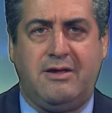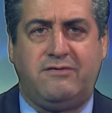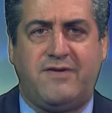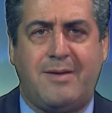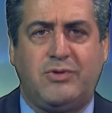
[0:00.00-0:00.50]

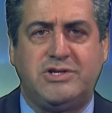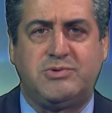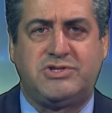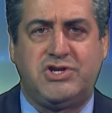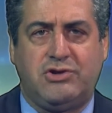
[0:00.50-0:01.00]
Families
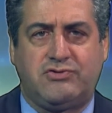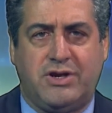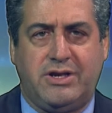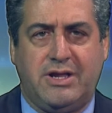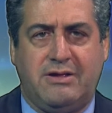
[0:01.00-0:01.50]
with
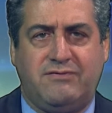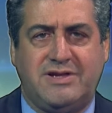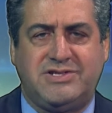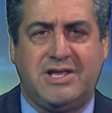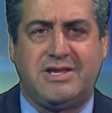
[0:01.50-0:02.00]
children
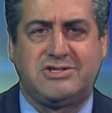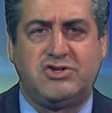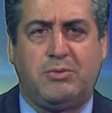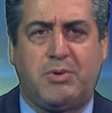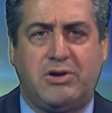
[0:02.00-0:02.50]
face the
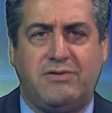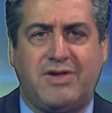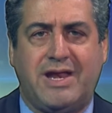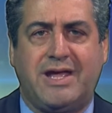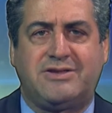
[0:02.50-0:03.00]
additional burden of
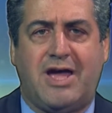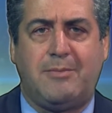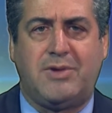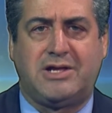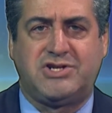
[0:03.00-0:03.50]
getting a
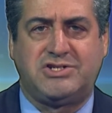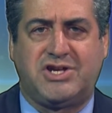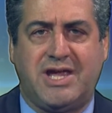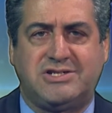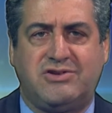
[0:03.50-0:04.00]
top-notch
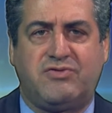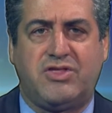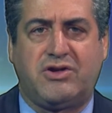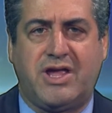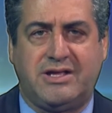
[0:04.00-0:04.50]
education for
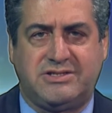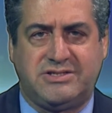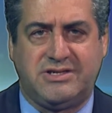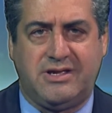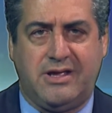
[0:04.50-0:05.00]
their
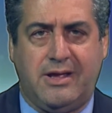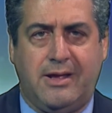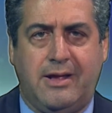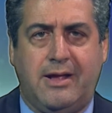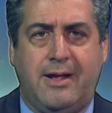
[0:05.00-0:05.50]
kids.
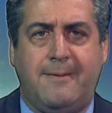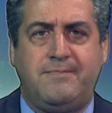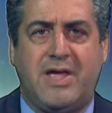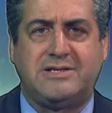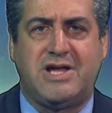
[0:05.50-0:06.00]

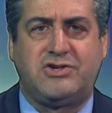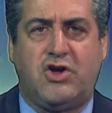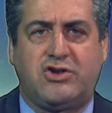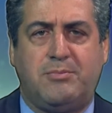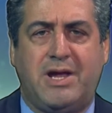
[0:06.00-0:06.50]
As I
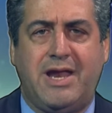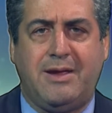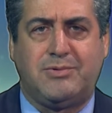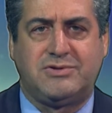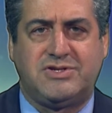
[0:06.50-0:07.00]
talk to my
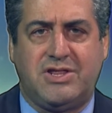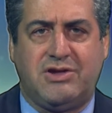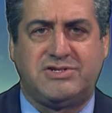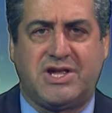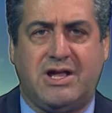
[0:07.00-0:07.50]
neighbors,
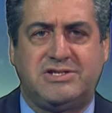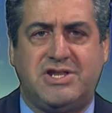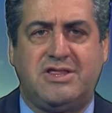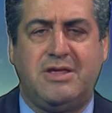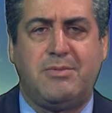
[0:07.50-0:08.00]
there's a
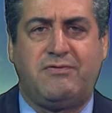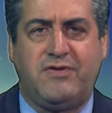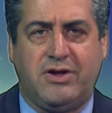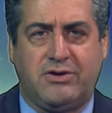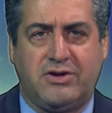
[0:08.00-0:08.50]
constant theme of
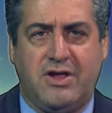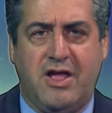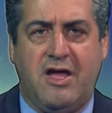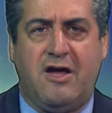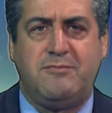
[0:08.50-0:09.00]
fear,
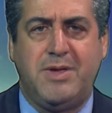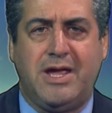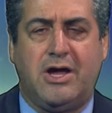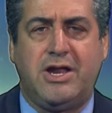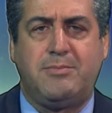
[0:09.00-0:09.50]
of being
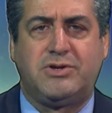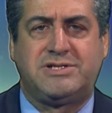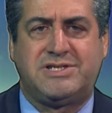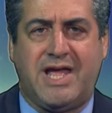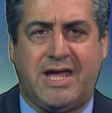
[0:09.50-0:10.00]
unable to
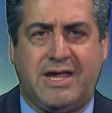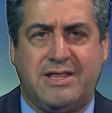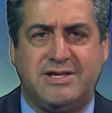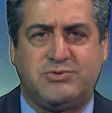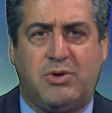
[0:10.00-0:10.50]
stay
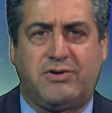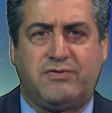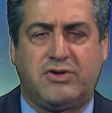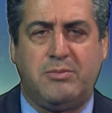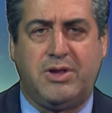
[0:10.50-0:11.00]
in this
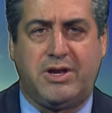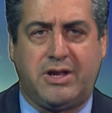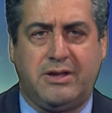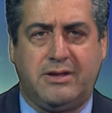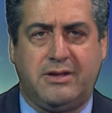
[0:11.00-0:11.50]
wonderful community.